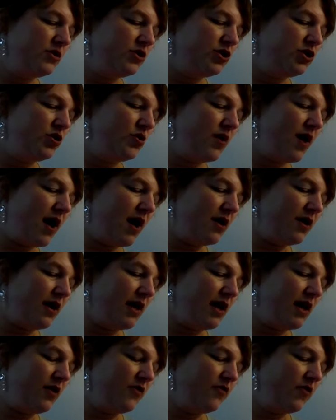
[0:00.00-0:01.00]
Tu
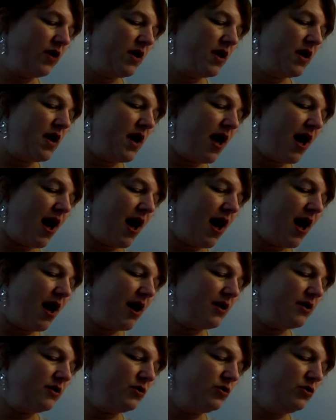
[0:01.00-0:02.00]
arrives
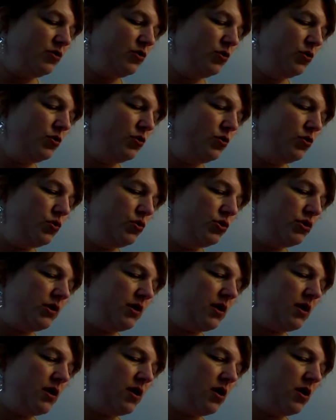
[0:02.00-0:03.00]
à 12
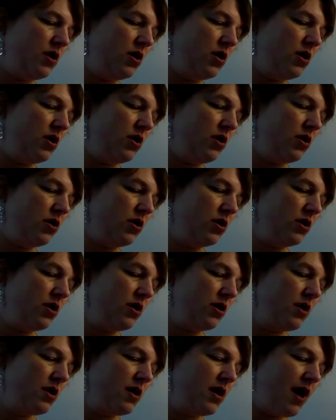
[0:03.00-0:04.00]
heures.
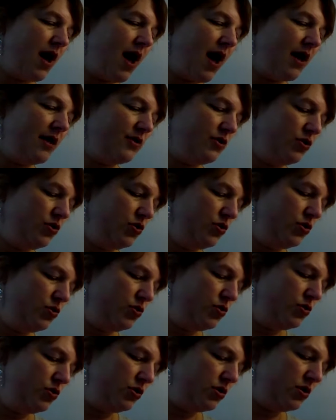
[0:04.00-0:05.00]
À
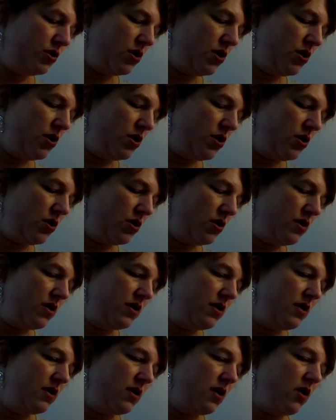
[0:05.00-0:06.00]
12 heures.
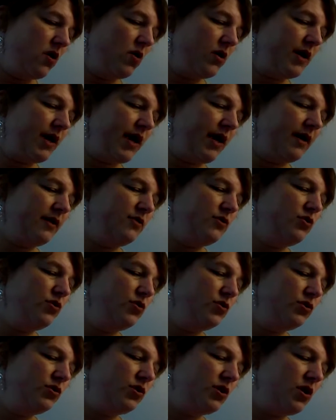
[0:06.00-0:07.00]
Okay,
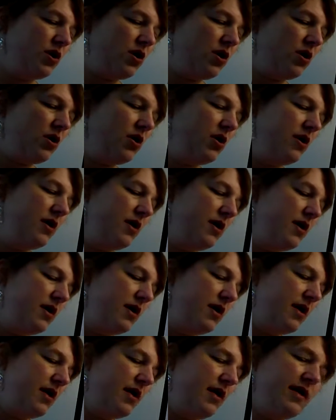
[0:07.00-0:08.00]
12 heures
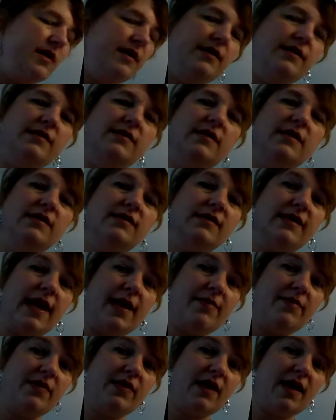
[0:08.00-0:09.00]
is the
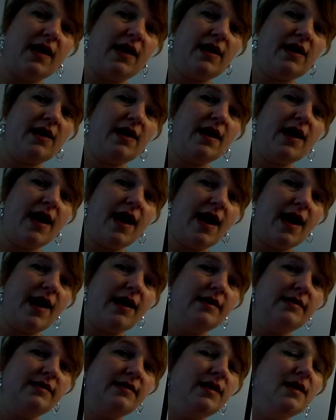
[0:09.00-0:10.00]
same thing
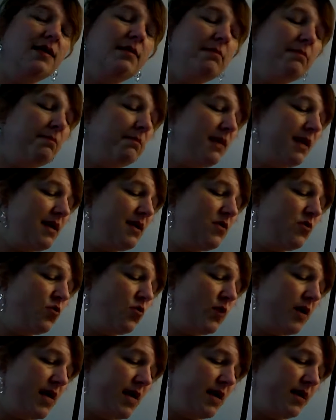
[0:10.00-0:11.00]
as
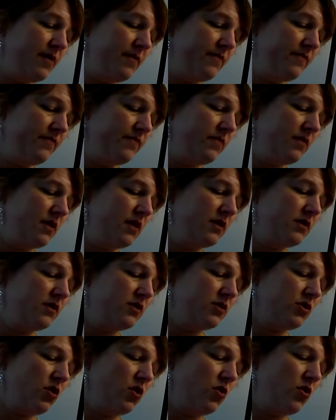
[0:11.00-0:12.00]
minuit.
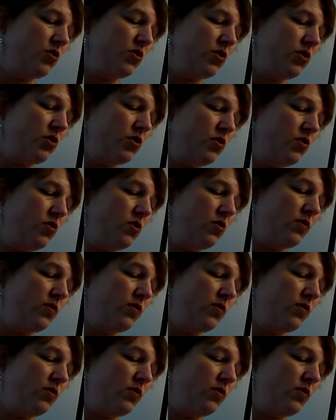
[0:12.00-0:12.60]
So, you